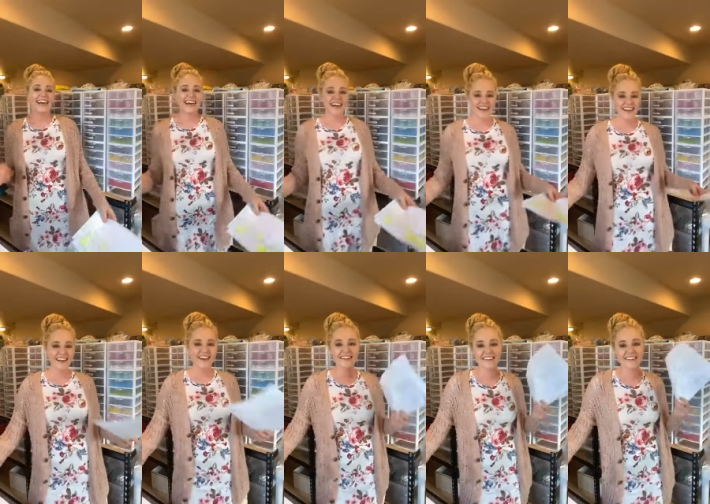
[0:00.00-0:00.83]

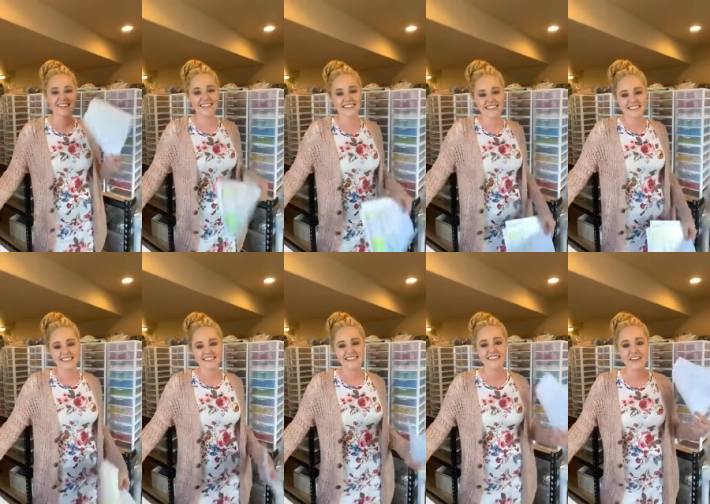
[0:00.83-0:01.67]
oh goodness.
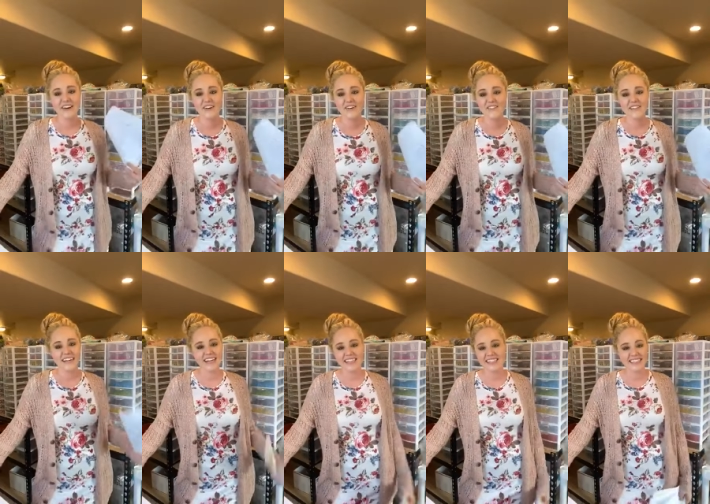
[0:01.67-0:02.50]
That's our whole
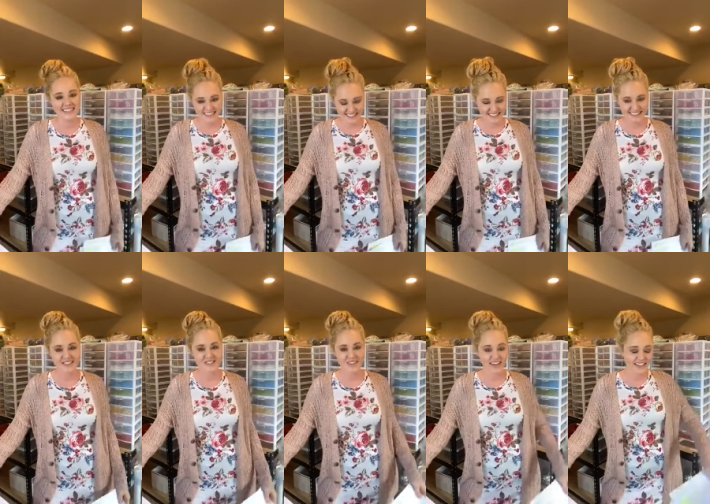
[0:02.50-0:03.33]
marriage.
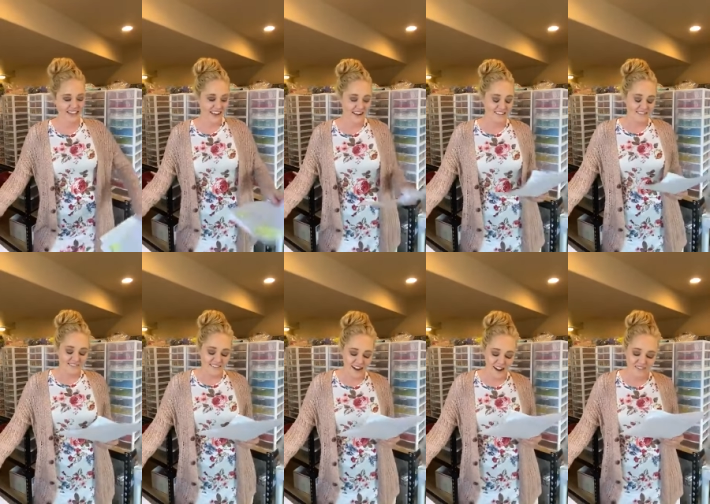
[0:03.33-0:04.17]
It's fun.
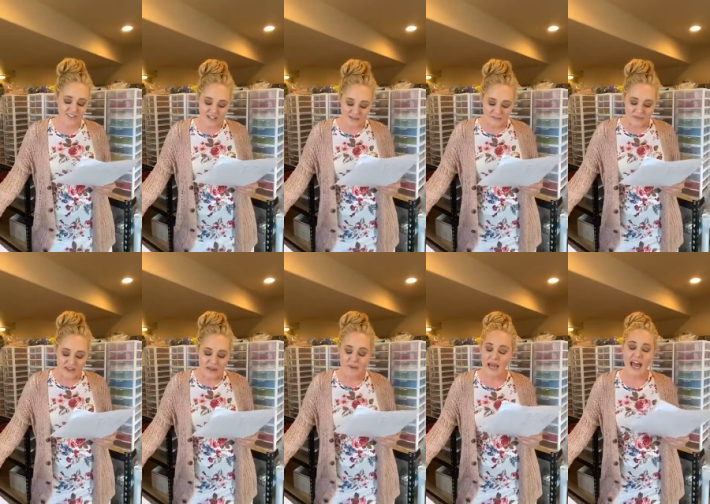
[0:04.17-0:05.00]
Um,
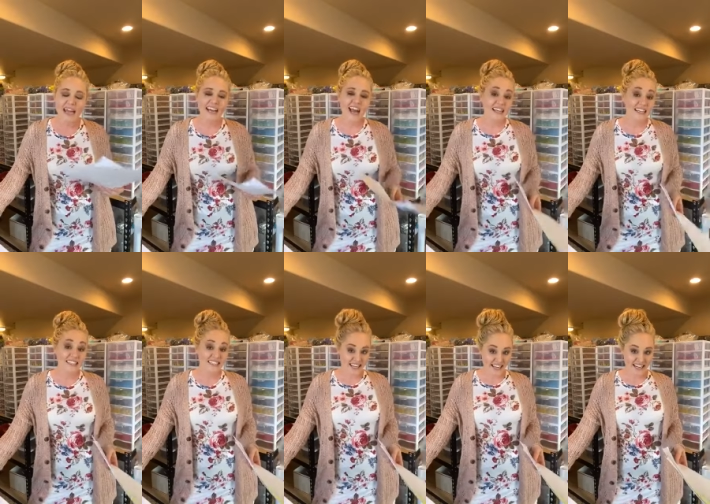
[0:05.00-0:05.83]
but I, I
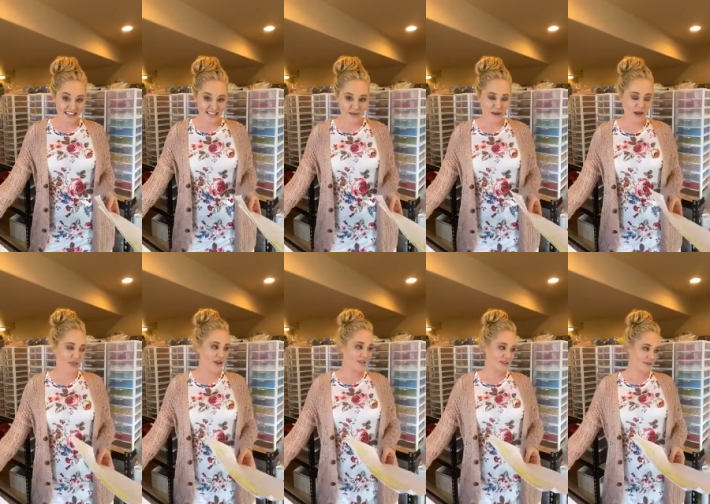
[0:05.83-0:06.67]
didn't say anything about
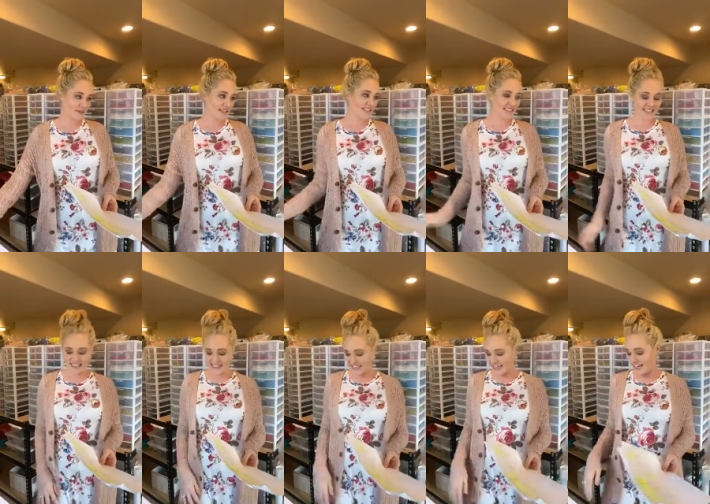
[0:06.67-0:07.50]
those because
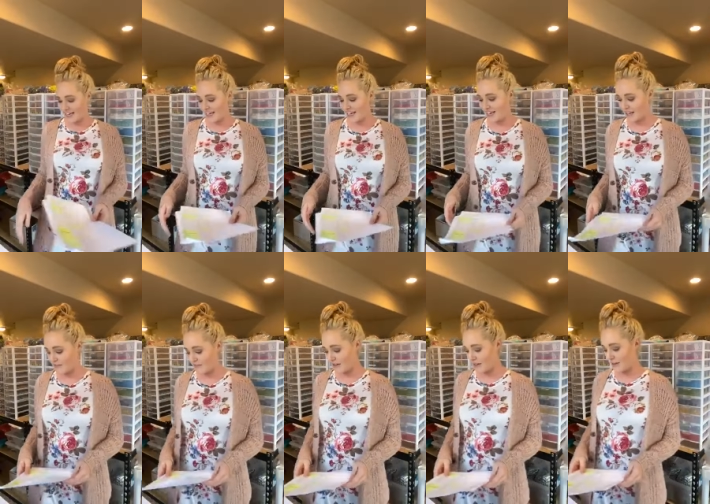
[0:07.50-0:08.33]
again, I
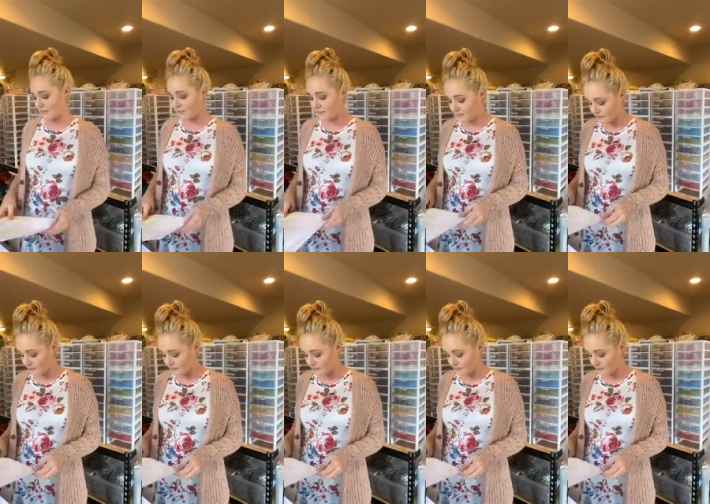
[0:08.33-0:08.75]
have, um,